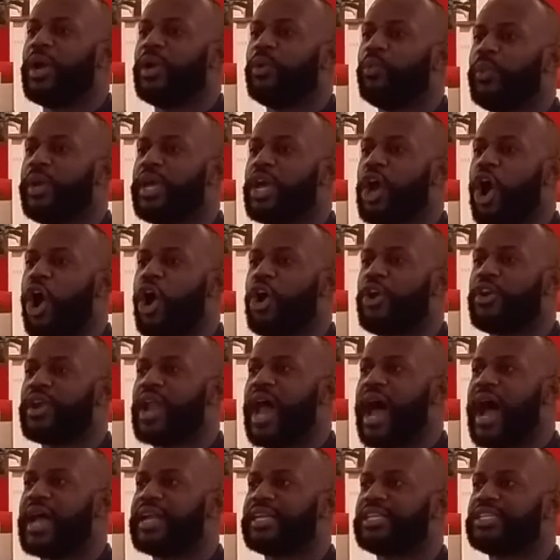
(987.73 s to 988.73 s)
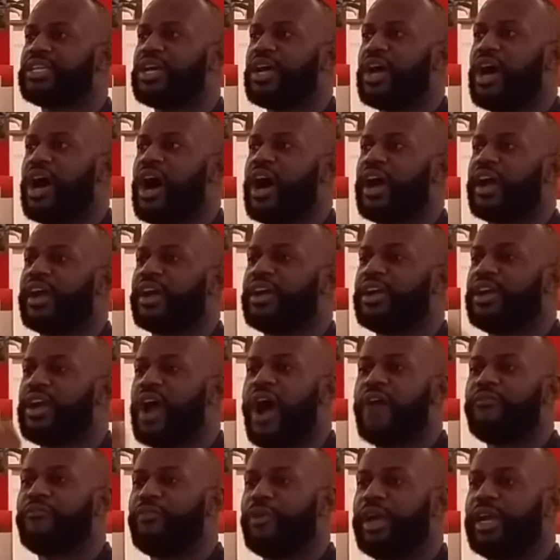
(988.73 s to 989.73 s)
when we are not
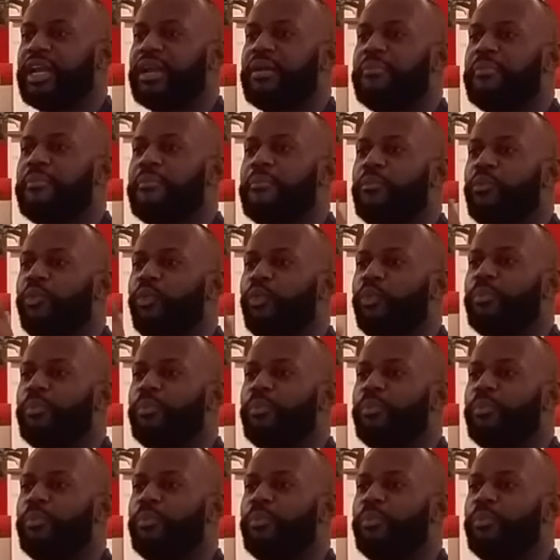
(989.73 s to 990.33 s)
governed